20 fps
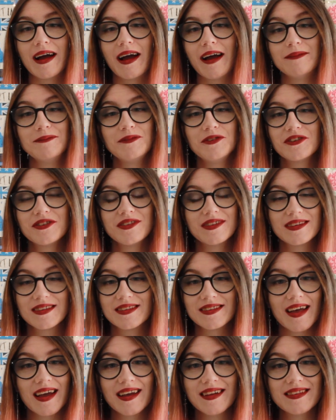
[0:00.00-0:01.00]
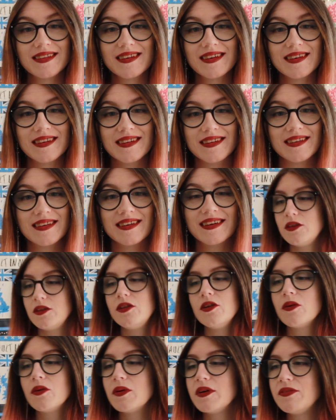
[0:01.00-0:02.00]
I'm just excited. You
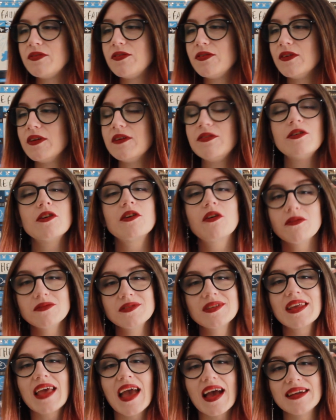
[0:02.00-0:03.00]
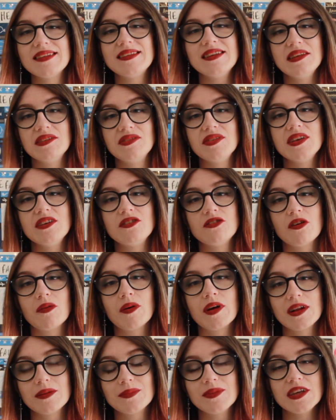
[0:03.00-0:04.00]
know, if you're going to get a TV show
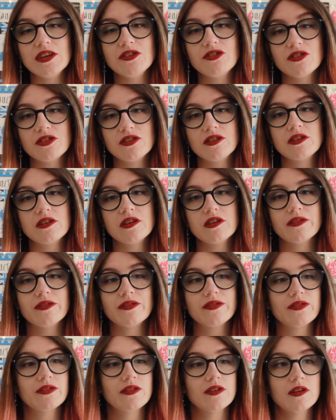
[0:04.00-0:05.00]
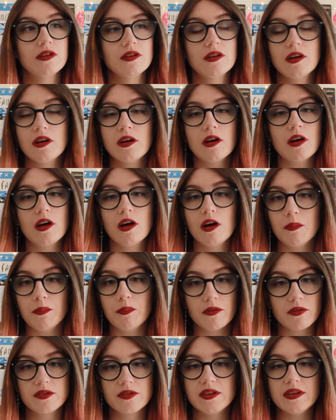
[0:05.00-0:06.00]
adaptation of a
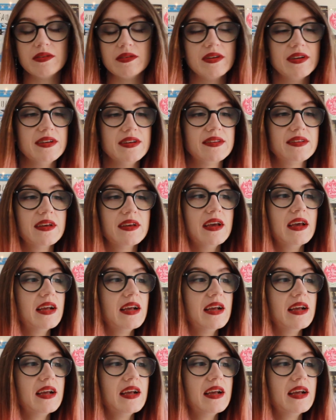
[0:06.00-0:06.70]
book series,